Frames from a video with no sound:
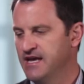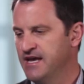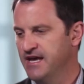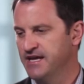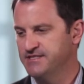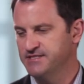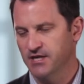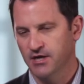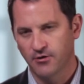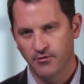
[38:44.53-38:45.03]

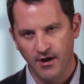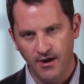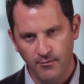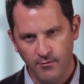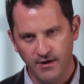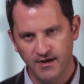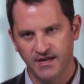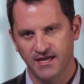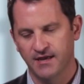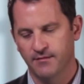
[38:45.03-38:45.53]
It's a great
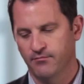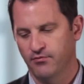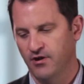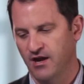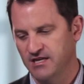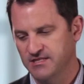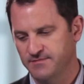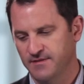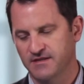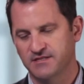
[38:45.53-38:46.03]
way to get
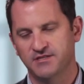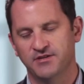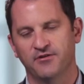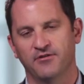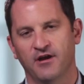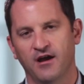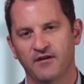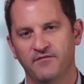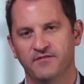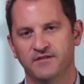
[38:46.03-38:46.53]
prospects to
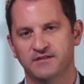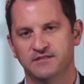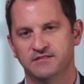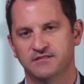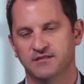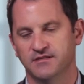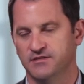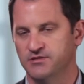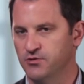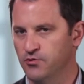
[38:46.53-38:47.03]
your
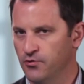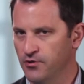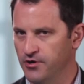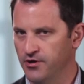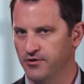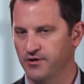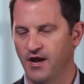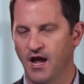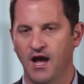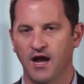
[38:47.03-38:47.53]
office, to tour
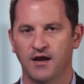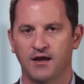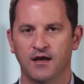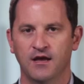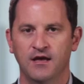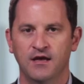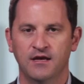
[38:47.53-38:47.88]
your knock,